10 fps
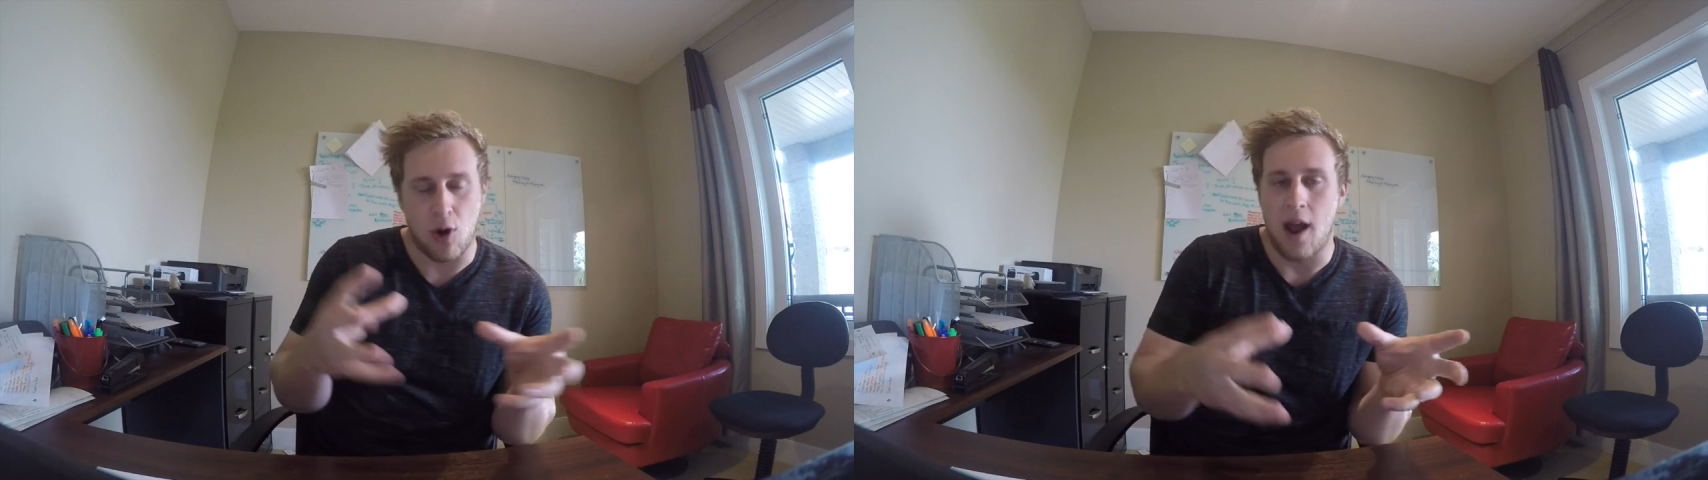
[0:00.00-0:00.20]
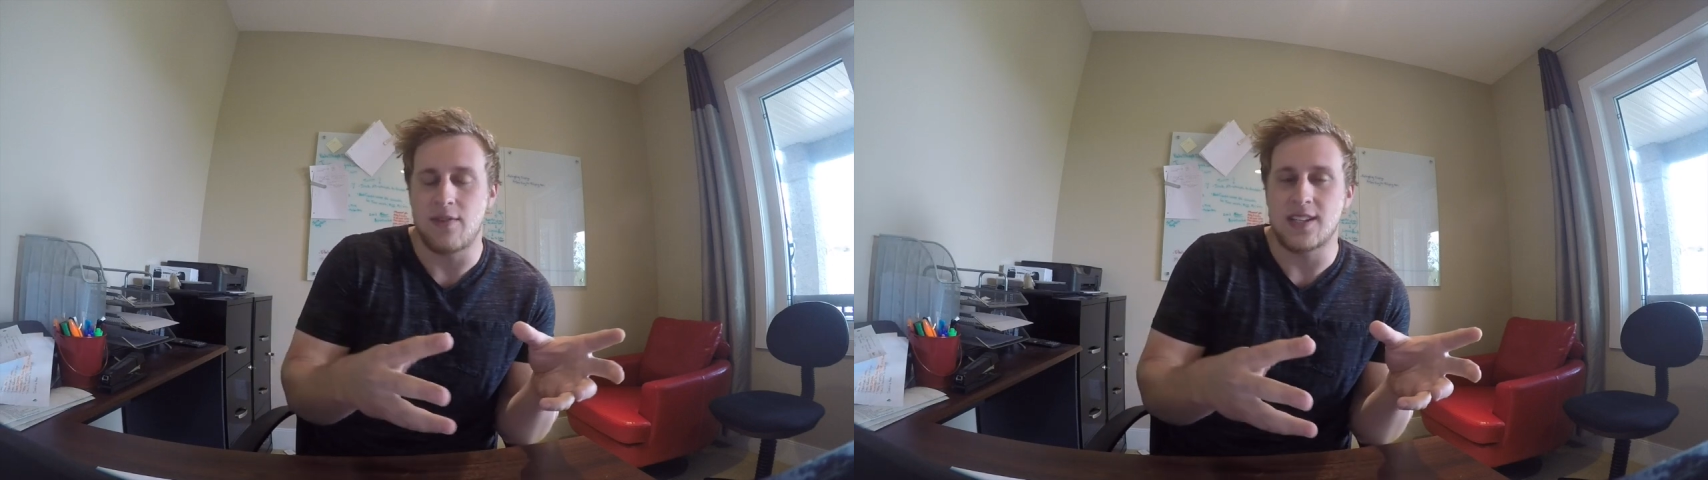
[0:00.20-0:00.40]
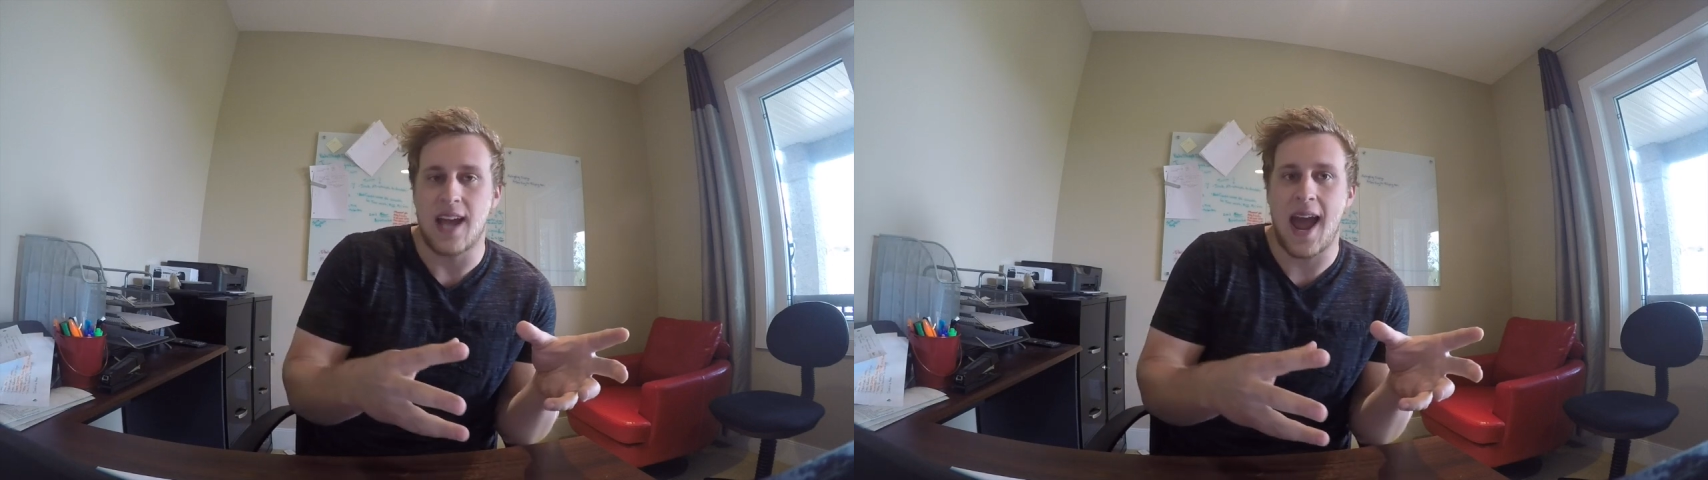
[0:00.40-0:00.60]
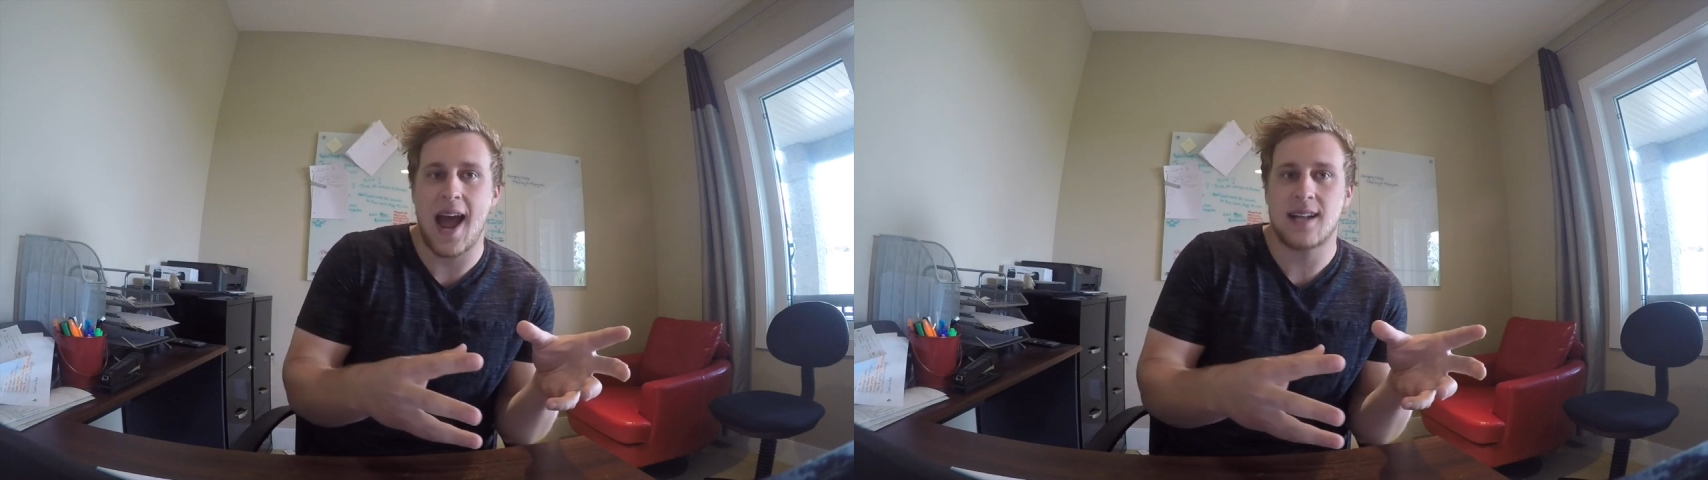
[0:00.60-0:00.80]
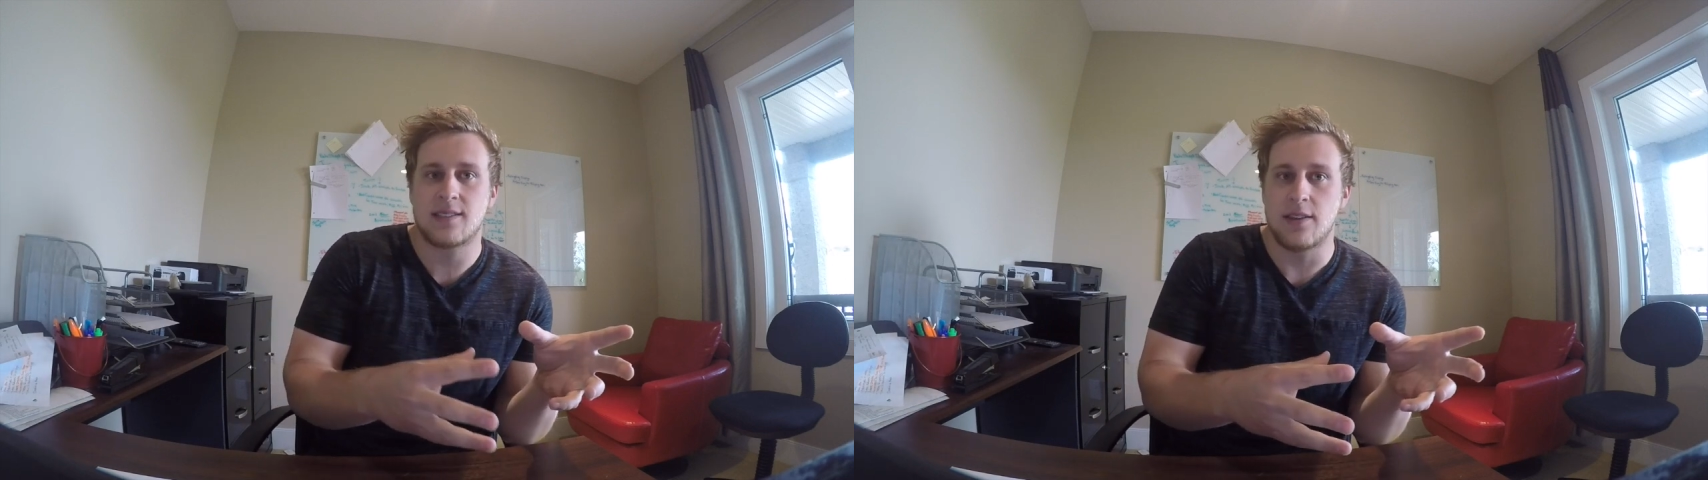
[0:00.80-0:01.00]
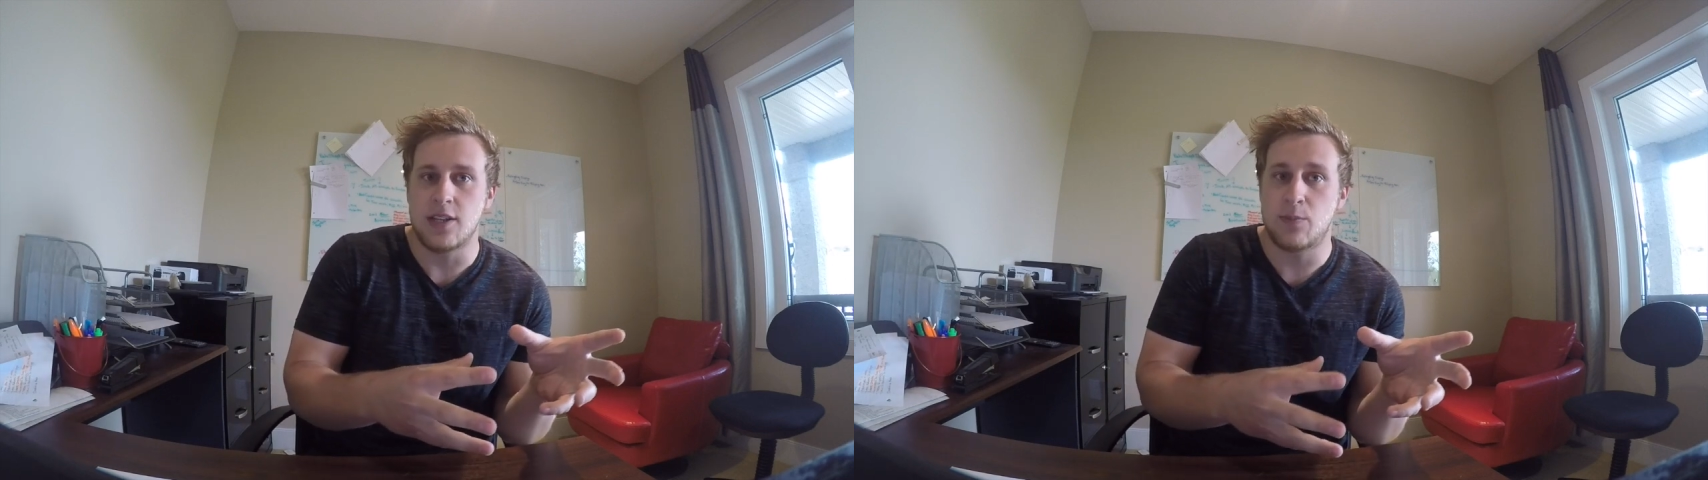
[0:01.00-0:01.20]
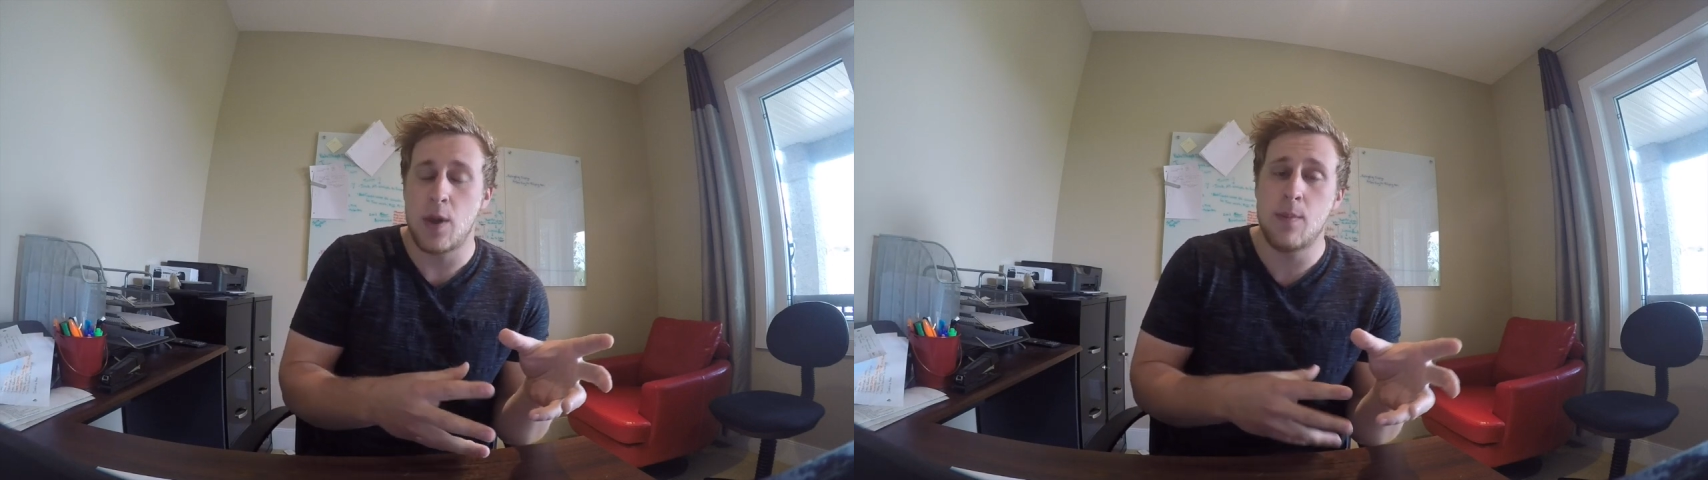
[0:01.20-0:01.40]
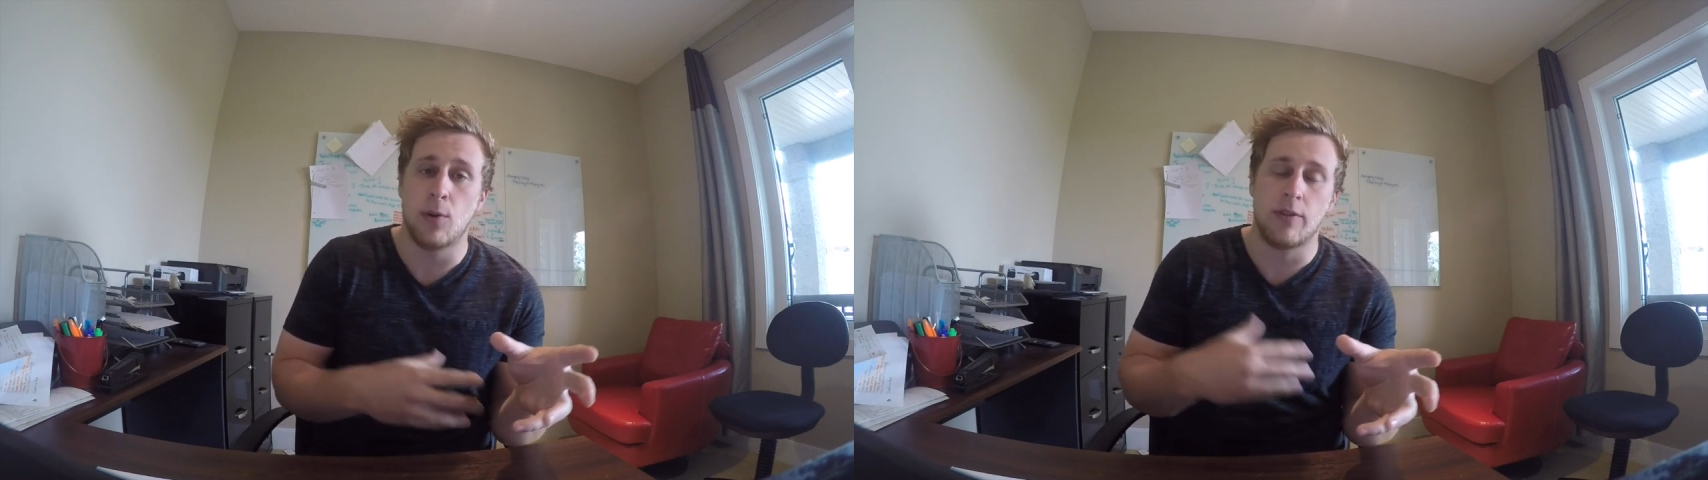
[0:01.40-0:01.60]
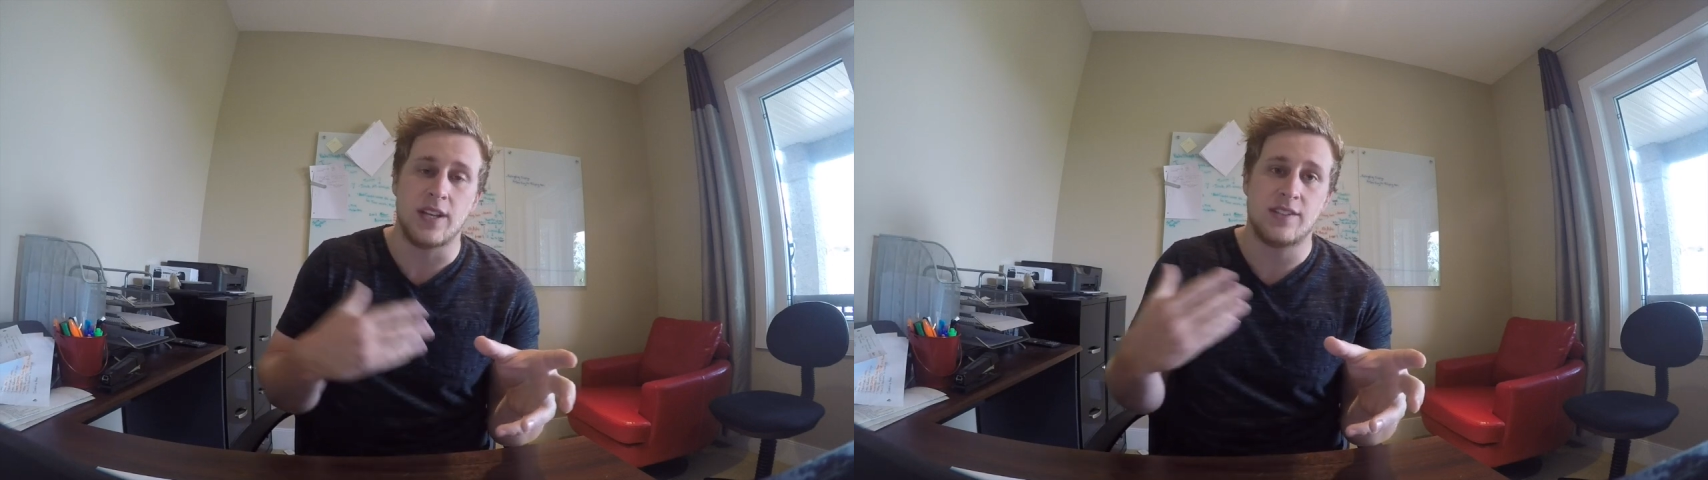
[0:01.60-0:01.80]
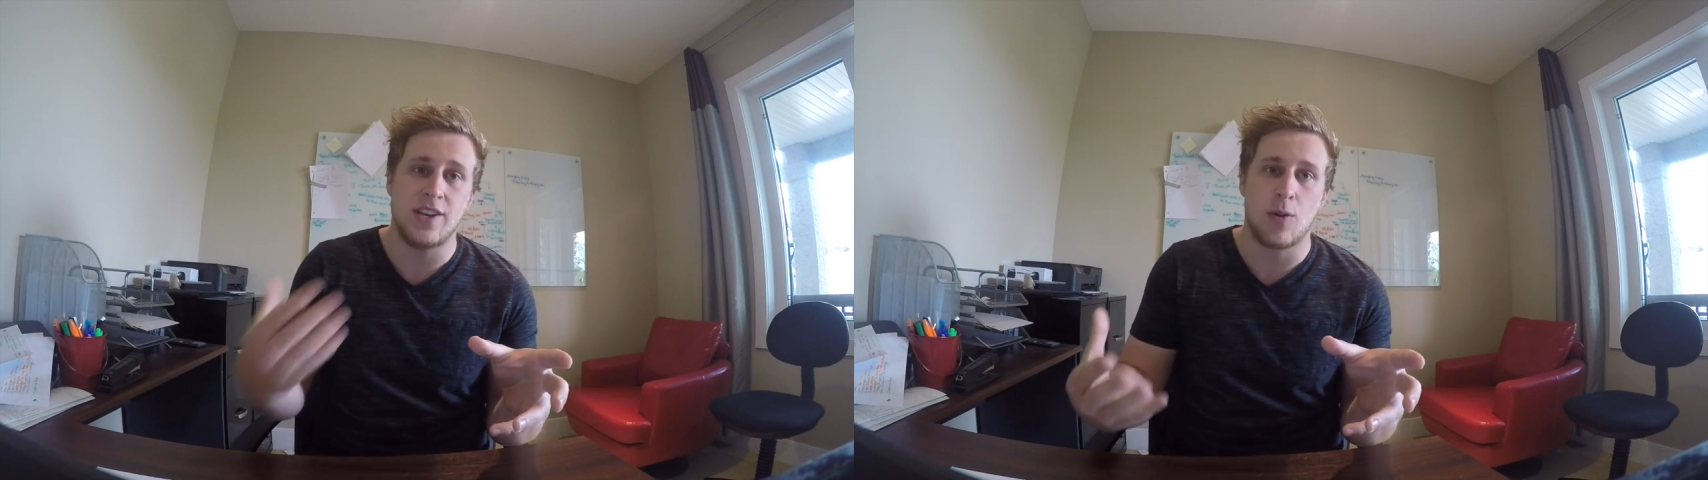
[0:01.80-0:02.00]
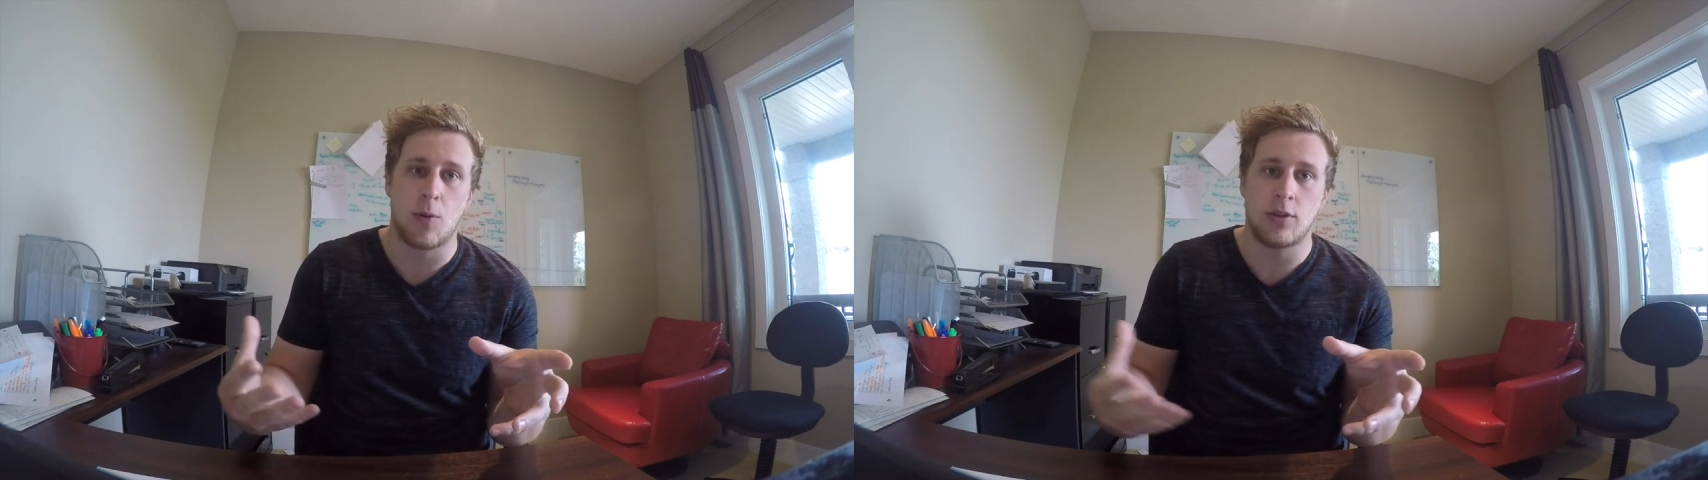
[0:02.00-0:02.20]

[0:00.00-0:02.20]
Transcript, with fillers: drive these ads to these people and they see